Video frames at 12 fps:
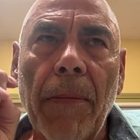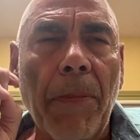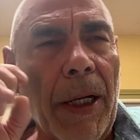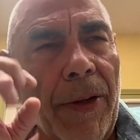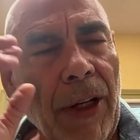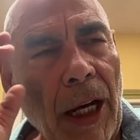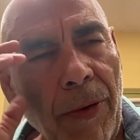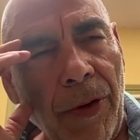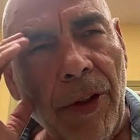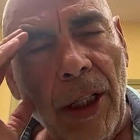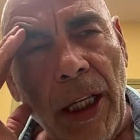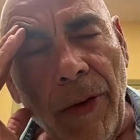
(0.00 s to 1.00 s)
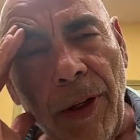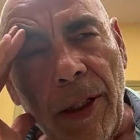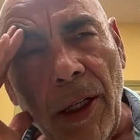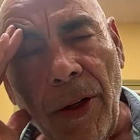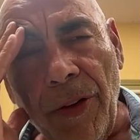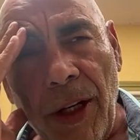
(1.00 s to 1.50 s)
but as I was
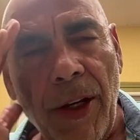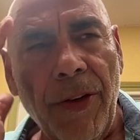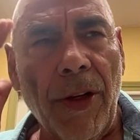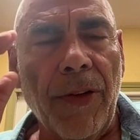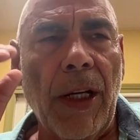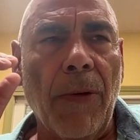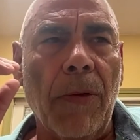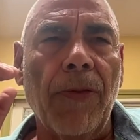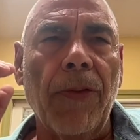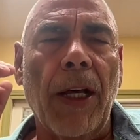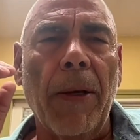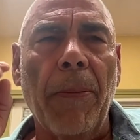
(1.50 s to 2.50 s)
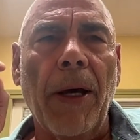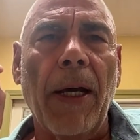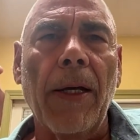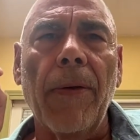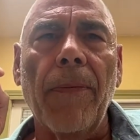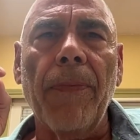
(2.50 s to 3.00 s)
leaving Los Angeles, I would fly
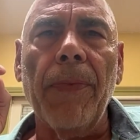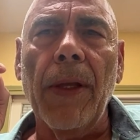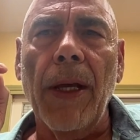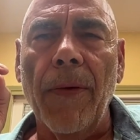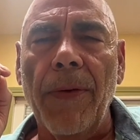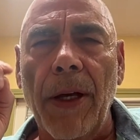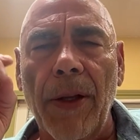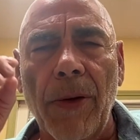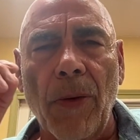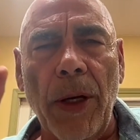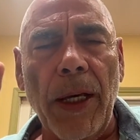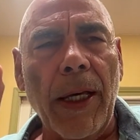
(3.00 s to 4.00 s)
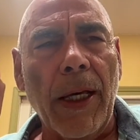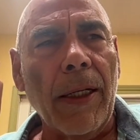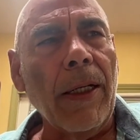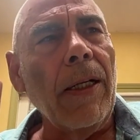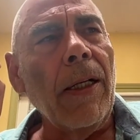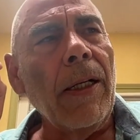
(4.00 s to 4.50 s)
back every other
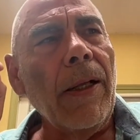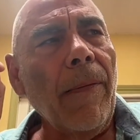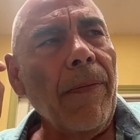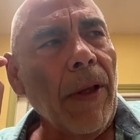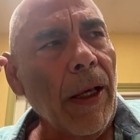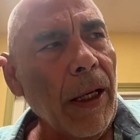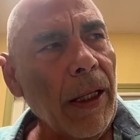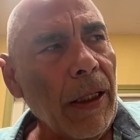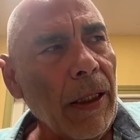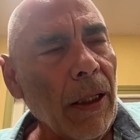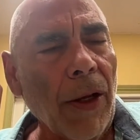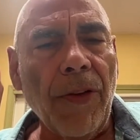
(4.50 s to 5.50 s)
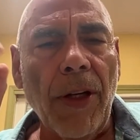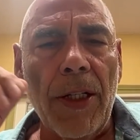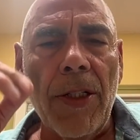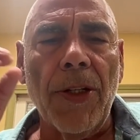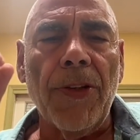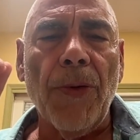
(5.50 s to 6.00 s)
weekend, and the Los
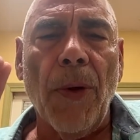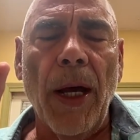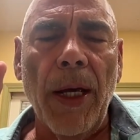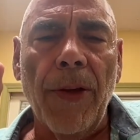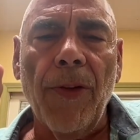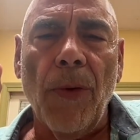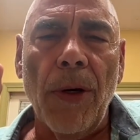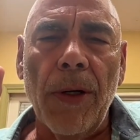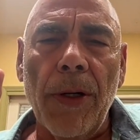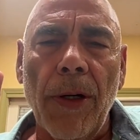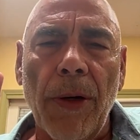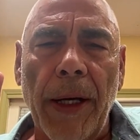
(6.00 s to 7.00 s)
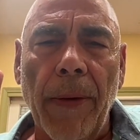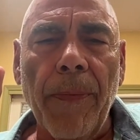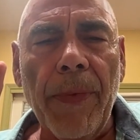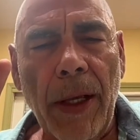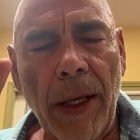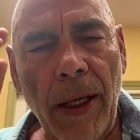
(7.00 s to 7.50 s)
Angeles riots were occurring.
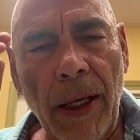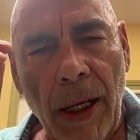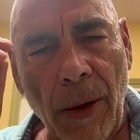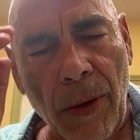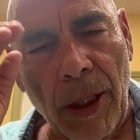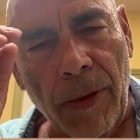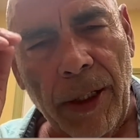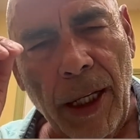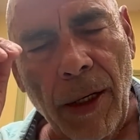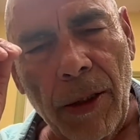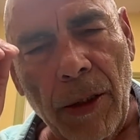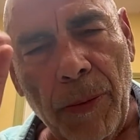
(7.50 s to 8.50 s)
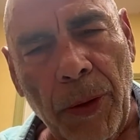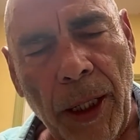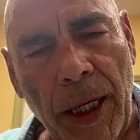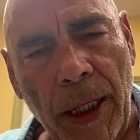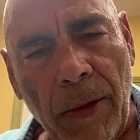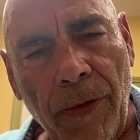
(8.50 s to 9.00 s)
And when I'd get on the
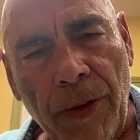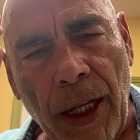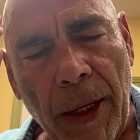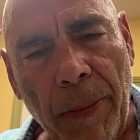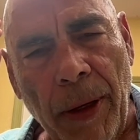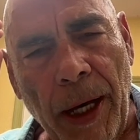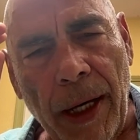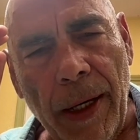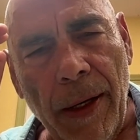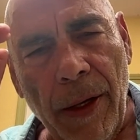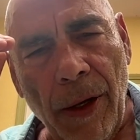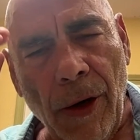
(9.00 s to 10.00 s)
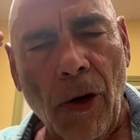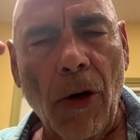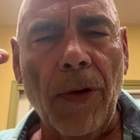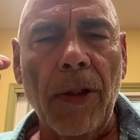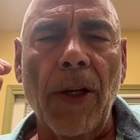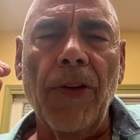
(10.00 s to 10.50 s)
plane and fly back
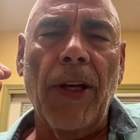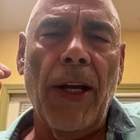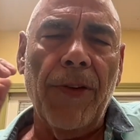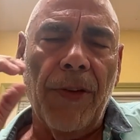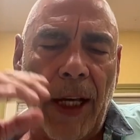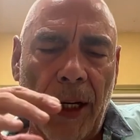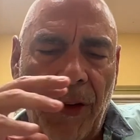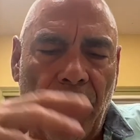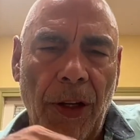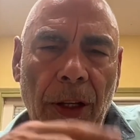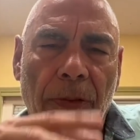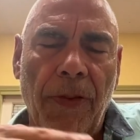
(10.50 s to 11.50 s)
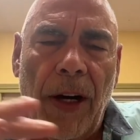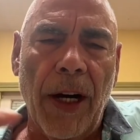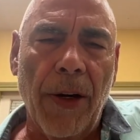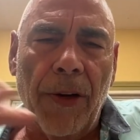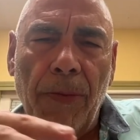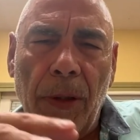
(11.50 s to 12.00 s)
over Los Angeles, I could see the
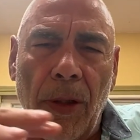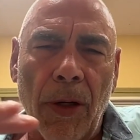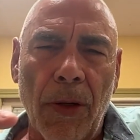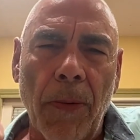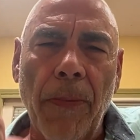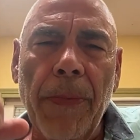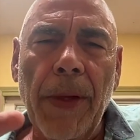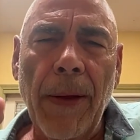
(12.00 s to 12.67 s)
fires below.